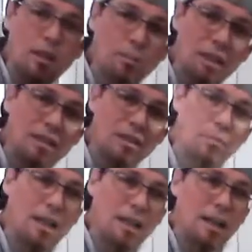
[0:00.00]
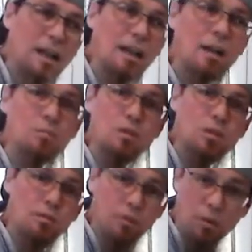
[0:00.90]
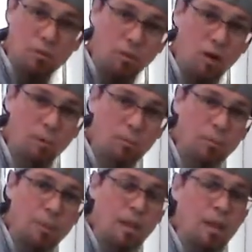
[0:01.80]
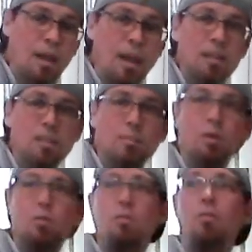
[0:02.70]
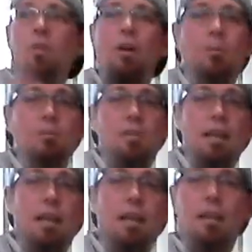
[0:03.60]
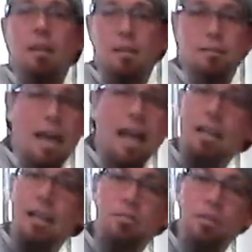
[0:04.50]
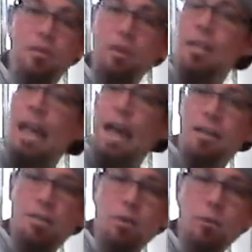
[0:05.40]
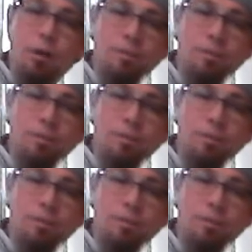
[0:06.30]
That means, it kind of comes straight from a farm, as opposed to farms and additives aren't really added to it.